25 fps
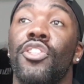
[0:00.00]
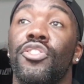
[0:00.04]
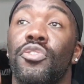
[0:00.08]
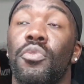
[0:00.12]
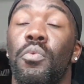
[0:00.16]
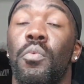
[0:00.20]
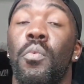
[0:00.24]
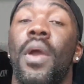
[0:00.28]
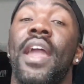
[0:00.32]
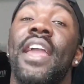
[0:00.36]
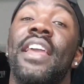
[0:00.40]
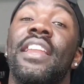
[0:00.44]

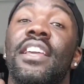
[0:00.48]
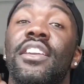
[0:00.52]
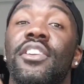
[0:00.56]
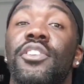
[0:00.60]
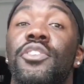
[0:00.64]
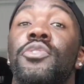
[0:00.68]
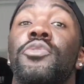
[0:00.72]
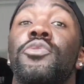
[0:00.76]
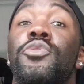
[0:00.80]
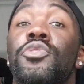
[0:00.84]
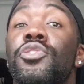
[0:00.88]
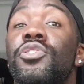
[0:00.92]
the way that
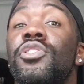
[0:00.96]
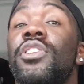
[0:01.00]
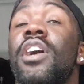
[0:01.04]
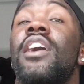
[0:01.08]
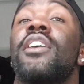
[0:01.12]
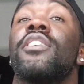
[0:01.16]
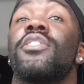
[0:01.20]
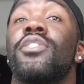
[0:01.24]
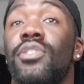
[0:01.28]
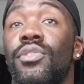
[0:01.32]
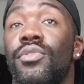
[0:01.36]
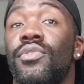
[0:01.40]
you
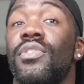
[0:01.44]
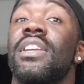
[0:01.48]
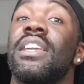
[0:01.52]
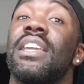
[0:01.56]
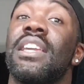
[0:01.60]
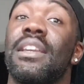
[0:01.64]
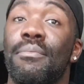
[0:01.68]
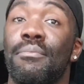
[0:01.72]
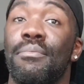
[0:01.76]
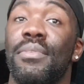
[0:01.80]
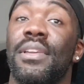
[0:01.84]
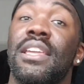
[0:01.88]
start
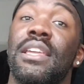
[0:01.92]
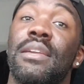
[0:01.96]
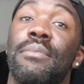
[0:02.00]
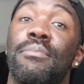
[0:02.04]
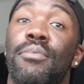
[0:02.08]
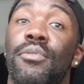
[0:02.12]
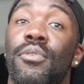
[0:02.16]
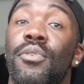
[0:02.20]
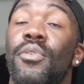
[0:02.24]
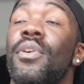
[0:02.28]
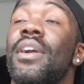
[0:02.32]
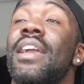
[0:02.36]
treating
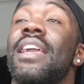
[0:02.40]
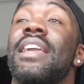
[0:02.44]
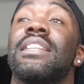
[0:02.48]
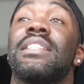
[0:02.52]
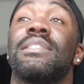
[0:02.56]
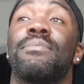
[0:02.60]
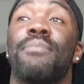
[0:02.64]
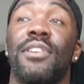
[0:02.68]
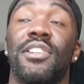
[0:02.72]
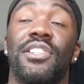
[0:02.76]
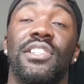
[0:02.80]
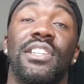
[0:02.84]
people,
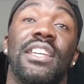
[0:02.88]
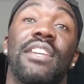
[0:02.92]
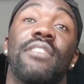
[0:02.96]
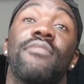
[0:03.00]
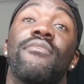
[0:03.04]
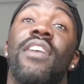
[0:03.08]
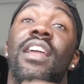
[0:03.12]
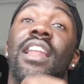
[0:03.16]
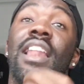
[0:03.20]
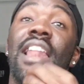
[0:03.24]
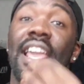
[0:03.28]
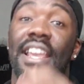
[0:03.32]
especially
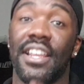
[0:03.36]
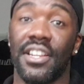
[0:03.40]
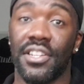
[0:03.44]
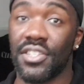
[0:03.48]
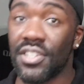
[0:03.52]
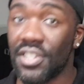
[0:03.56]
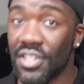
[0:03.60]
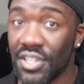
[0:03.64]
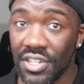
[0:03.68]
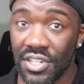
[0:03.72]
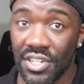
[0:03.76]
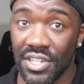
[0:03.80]
in
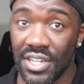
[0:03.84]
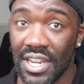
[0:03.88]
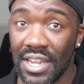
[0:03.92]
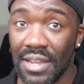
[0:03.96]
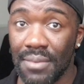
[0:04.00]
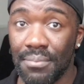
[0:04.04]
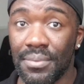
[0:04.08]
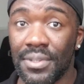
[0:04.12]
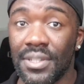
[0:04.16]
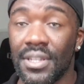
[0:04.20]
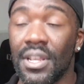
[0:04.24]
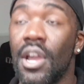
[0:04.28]

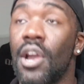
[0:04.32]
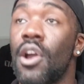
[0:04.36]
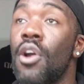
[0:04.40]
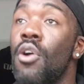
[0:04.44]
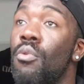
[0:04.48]
relationships,